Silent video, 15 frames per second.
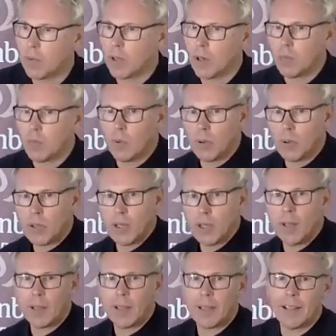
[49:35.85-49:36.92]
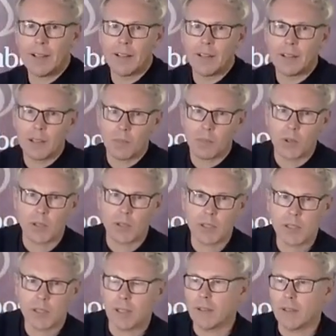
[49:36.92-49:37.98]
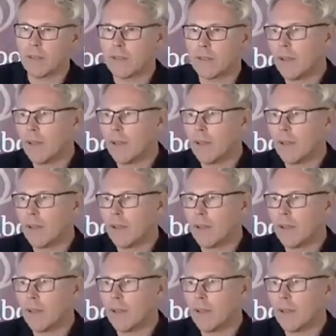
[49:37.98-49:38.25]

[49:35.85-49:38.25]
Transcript: we are walking in communities.